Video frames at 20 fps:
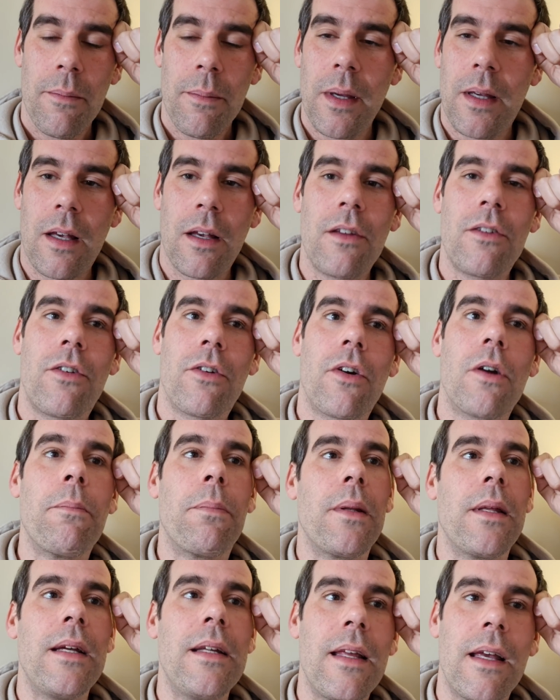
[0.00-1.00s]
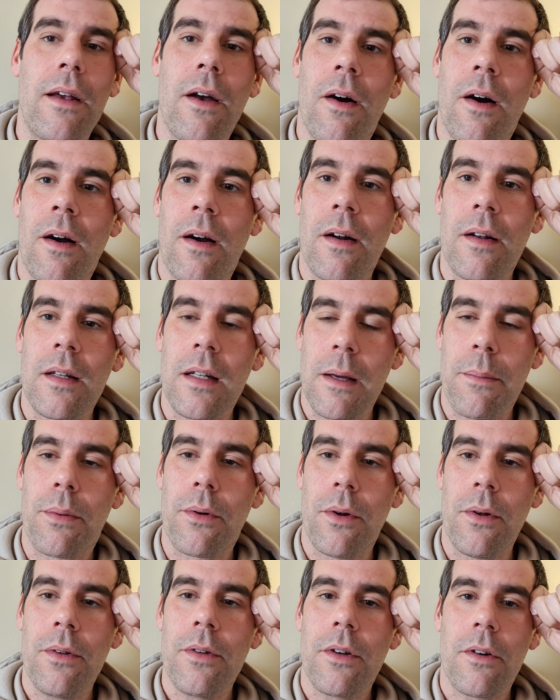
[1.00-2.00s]
because you're a bleeding heart
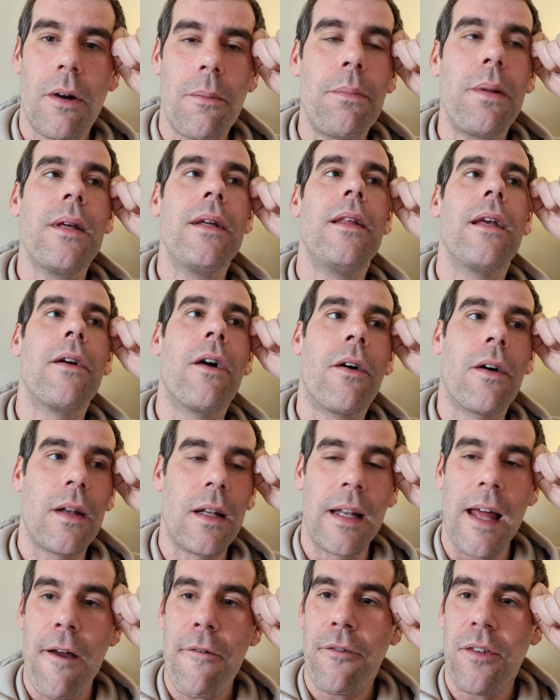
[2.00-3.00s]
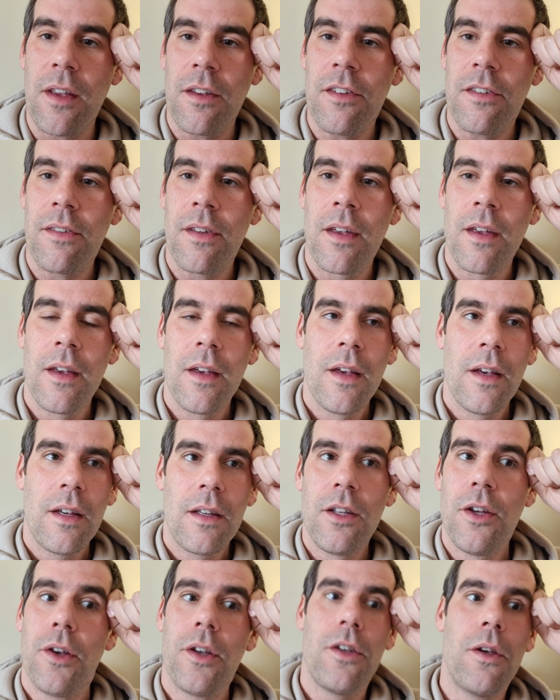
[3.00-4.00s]
liberal, you're a bleeding heart leftist.
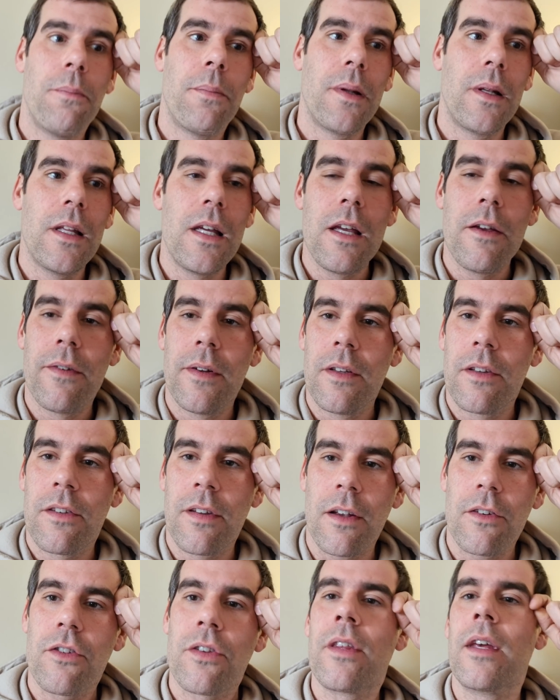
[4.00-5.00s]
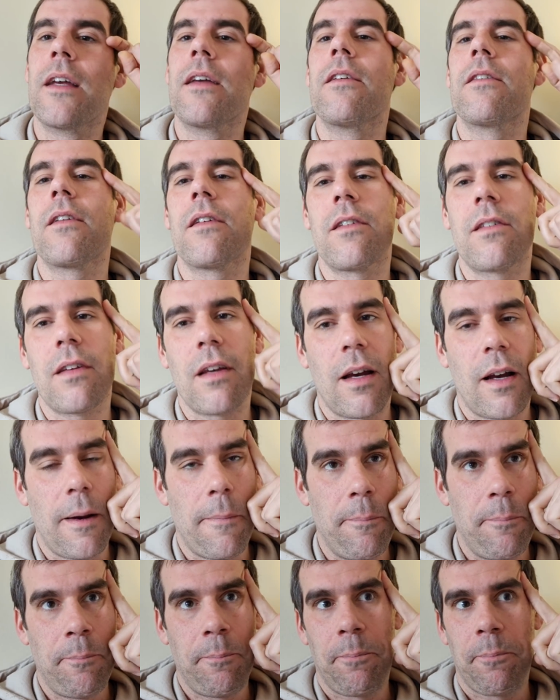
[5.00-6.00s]
You believe in such things as
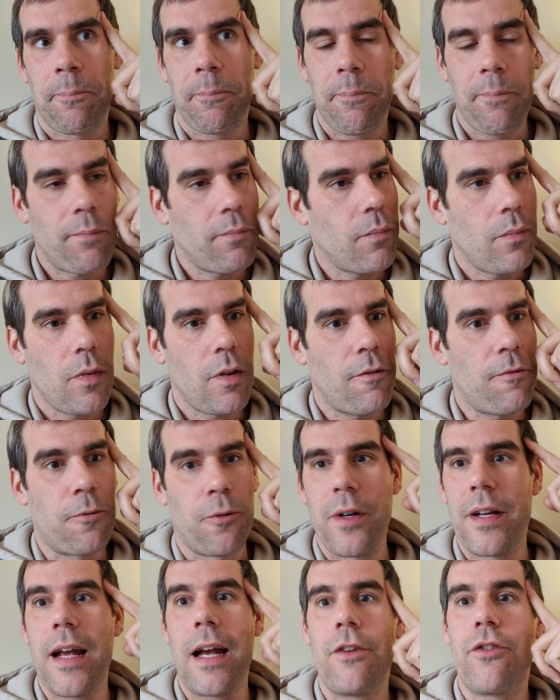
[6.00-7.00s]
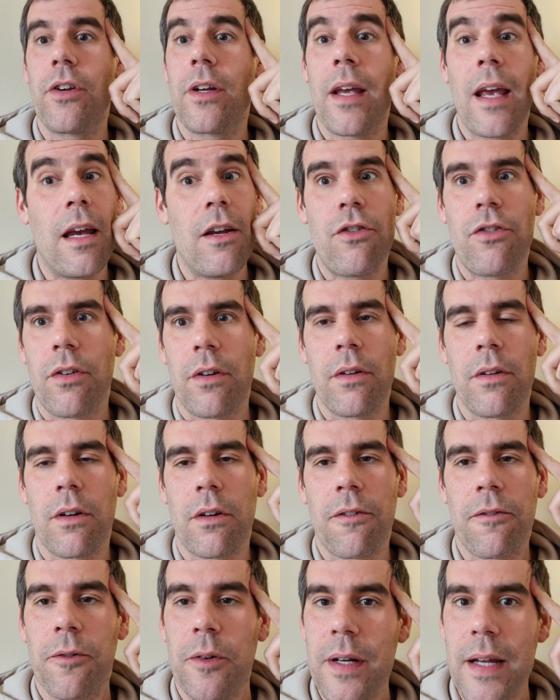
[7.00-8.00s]
free education
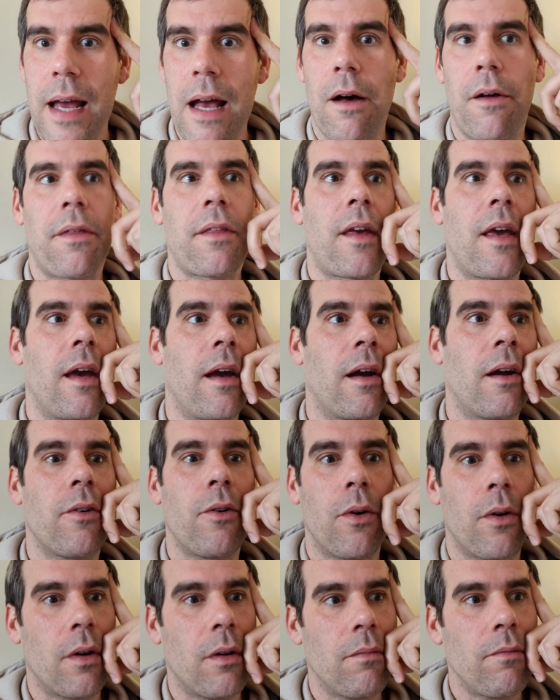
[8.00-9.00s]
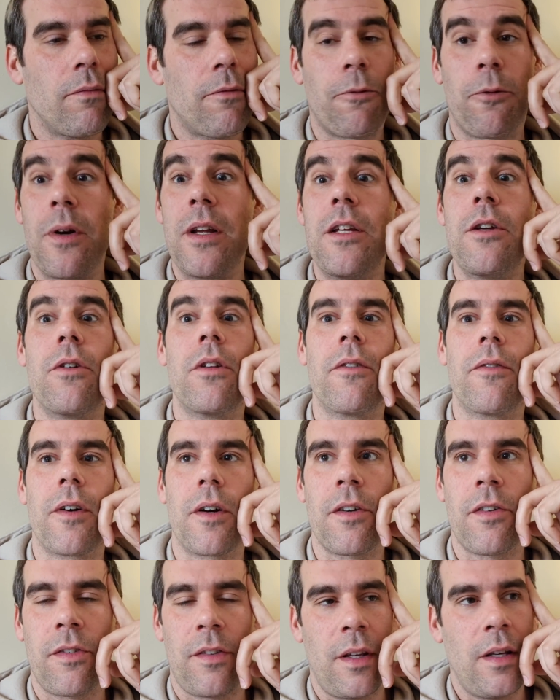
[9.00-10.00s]
or free healthcare or free
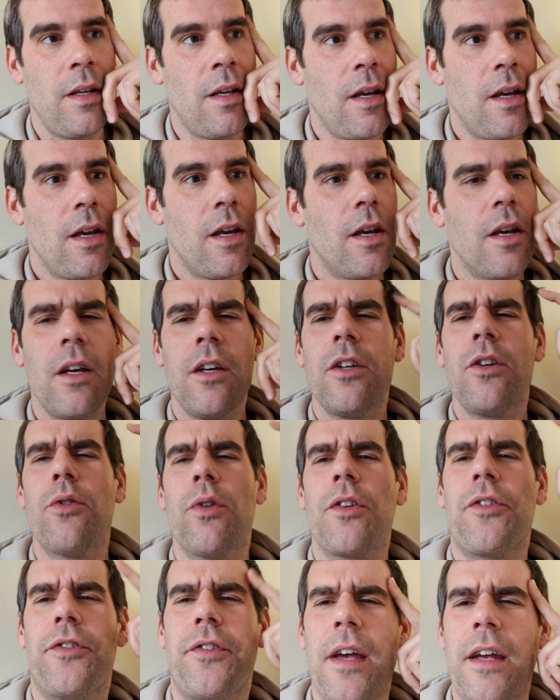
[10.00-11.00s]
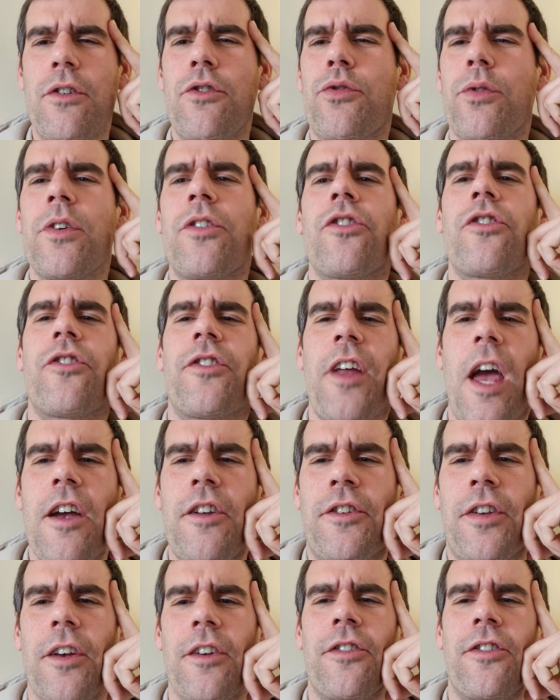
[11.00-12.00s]
university. You're a dangerous
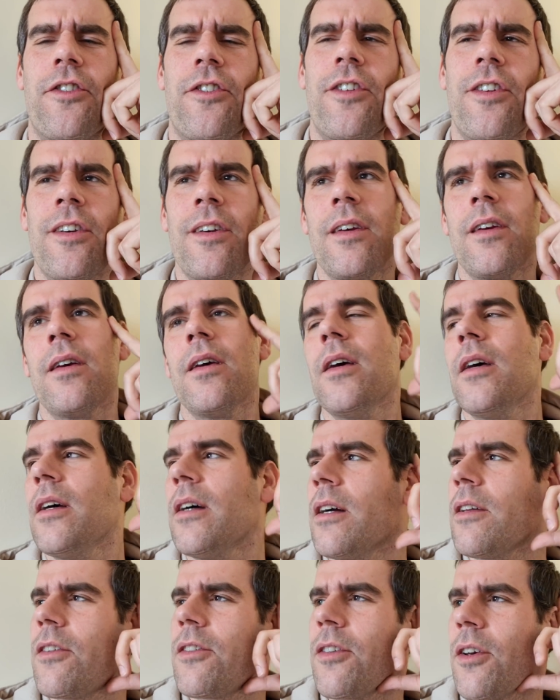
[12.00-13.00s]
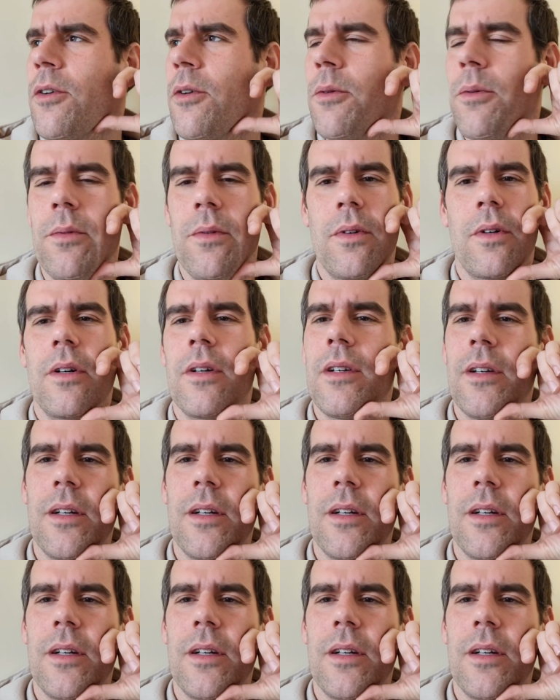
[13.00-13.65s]
statist. And so